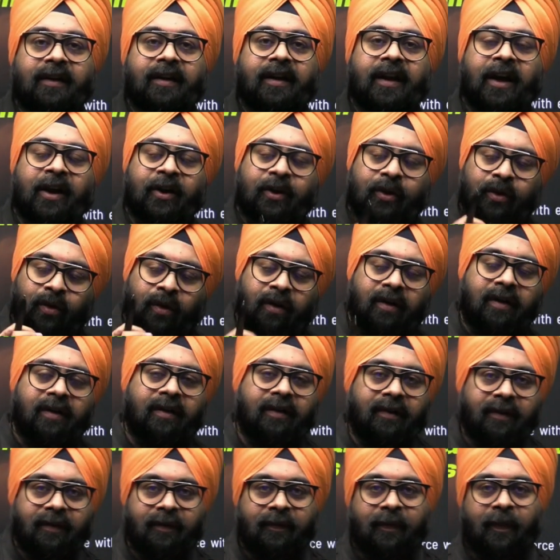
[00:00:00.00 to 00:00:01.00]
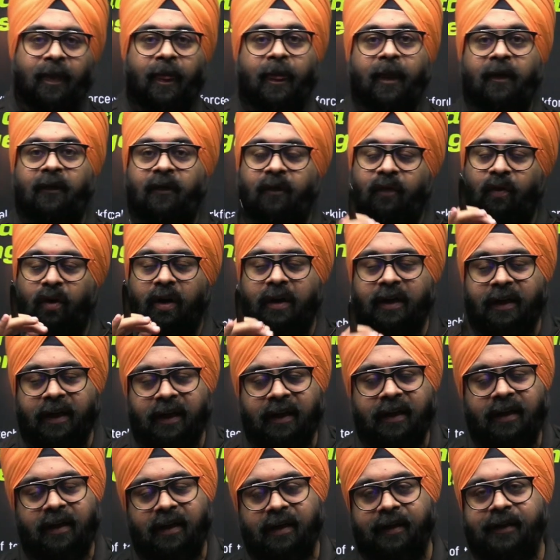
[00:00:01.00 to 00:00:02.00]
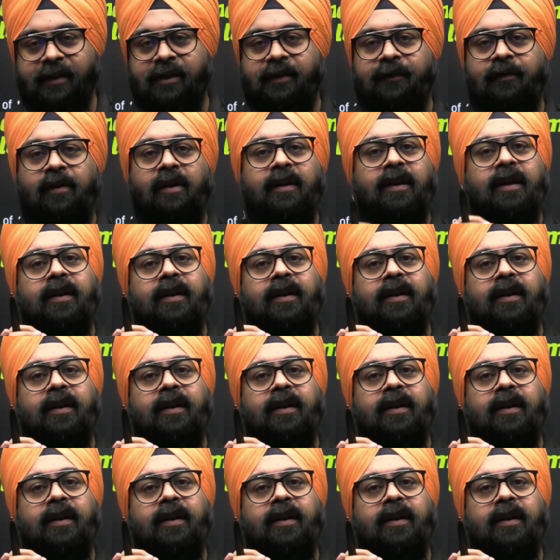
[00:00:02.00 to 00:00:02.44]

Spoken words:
it took 40 years for